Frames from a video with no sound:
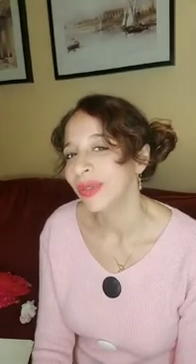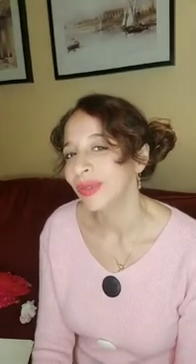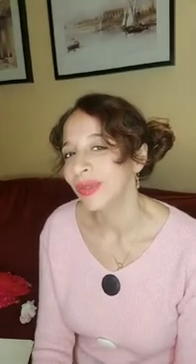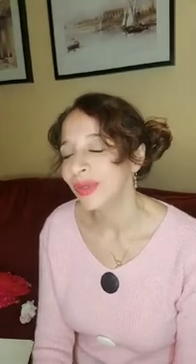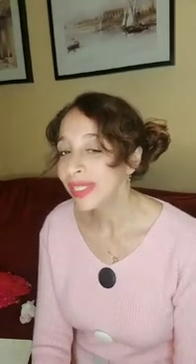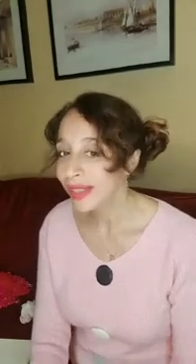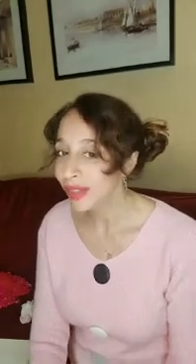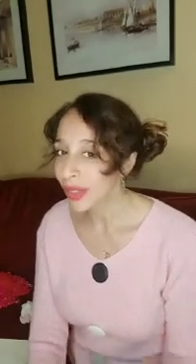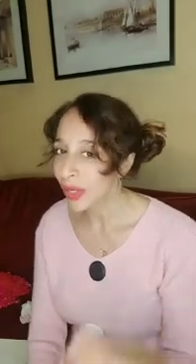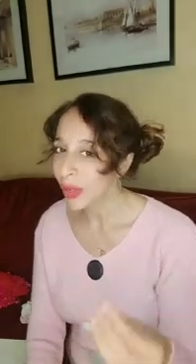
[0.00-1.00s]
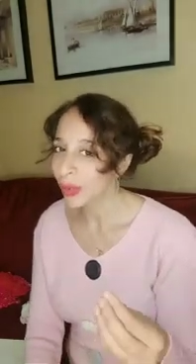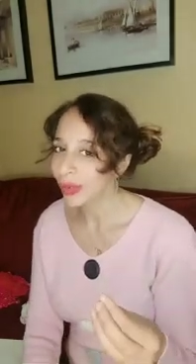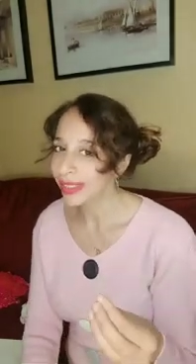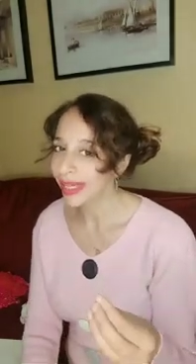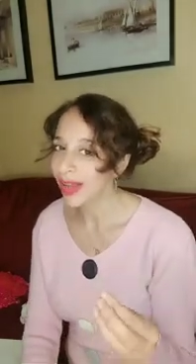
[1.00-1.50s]
the reason they
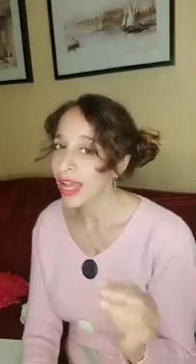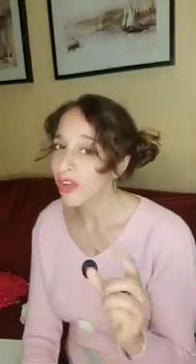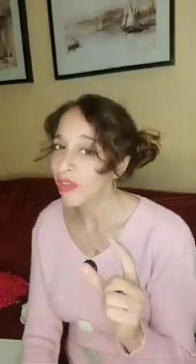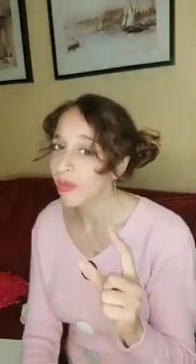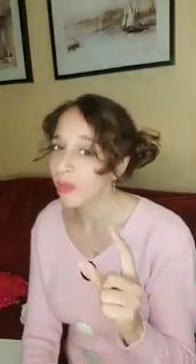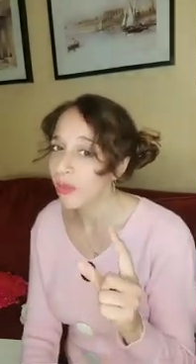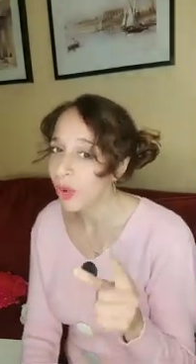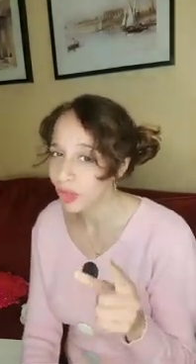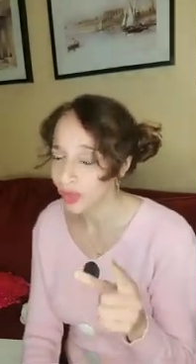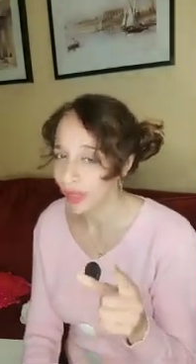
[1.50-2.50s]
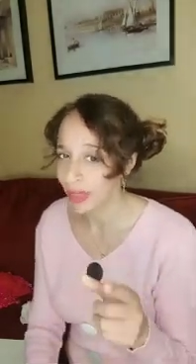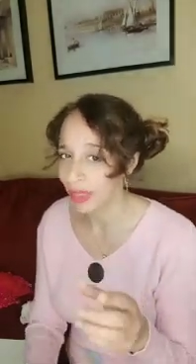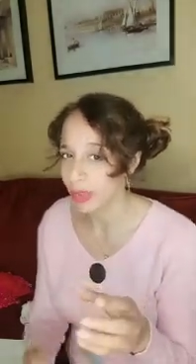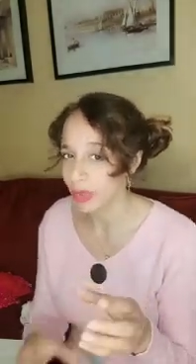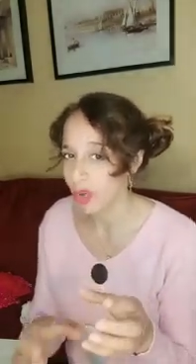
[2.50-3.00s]
called that kind of pottery,
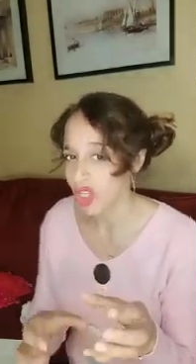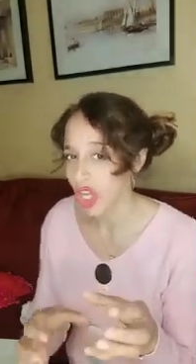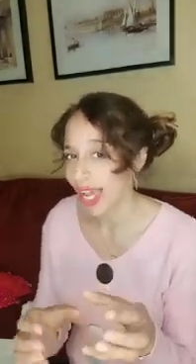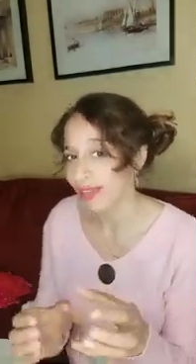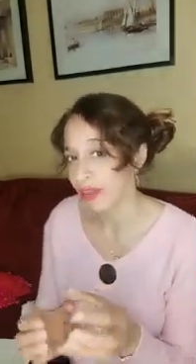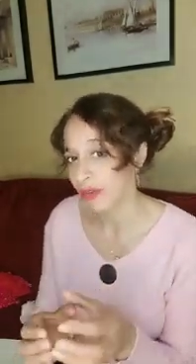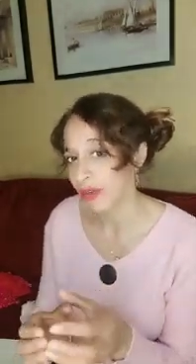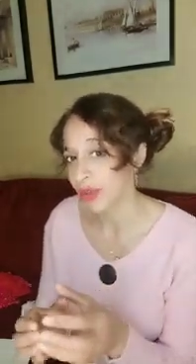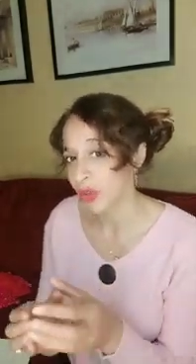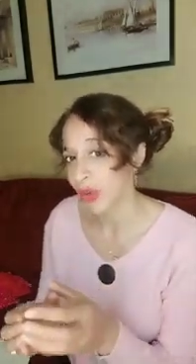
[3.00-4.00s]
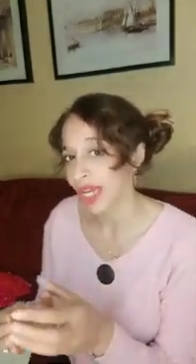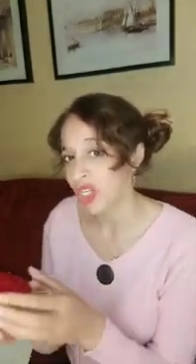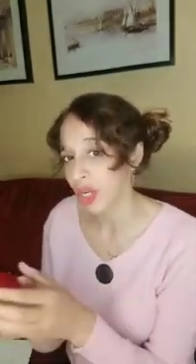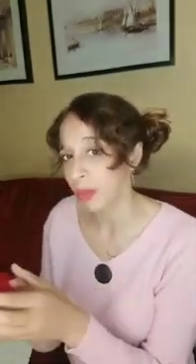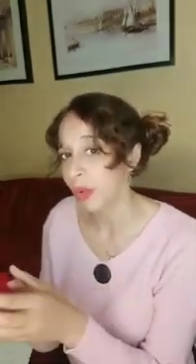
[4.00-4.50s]
because Muwashahat referred to
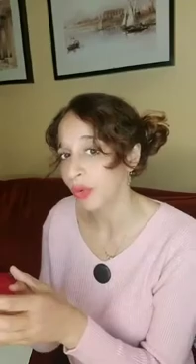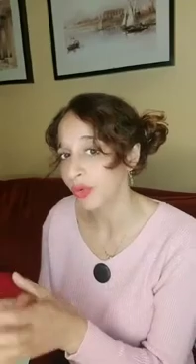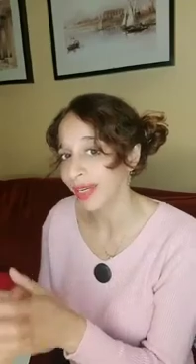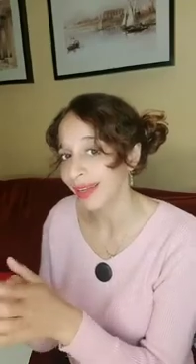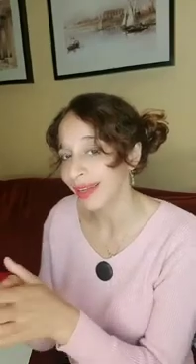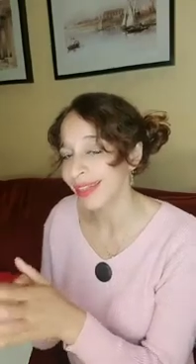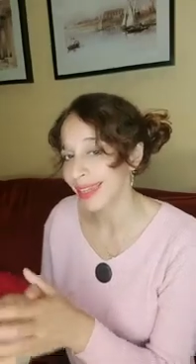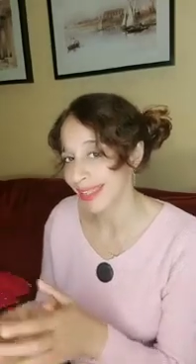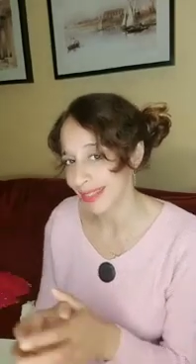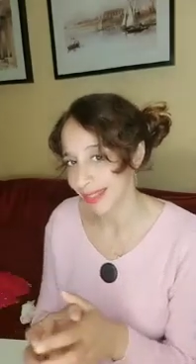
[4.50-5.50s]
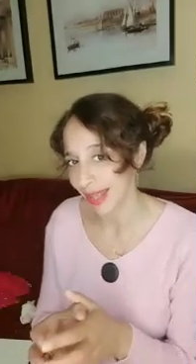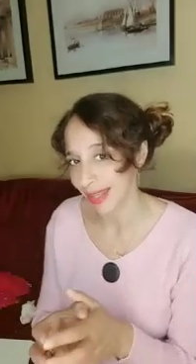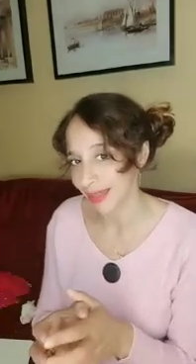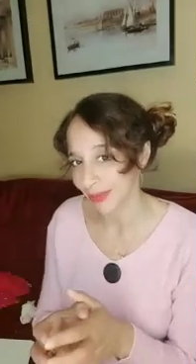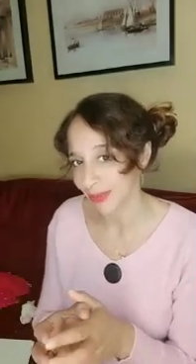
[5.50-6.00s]
actually pottery, not a dance
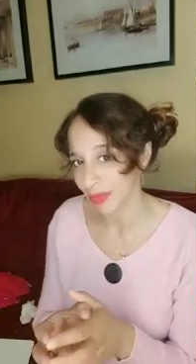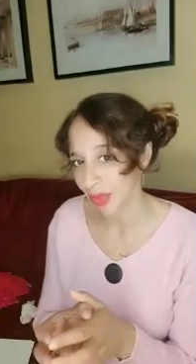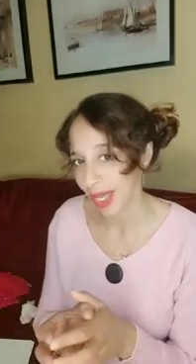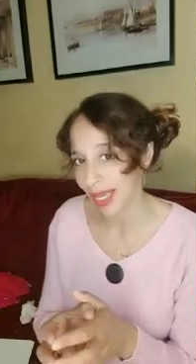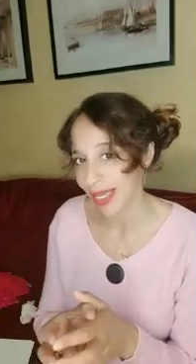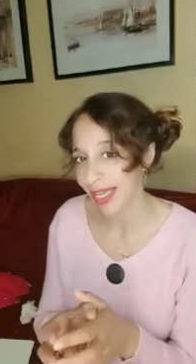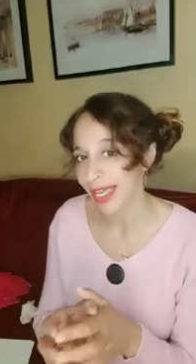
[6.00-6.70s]
style, okay?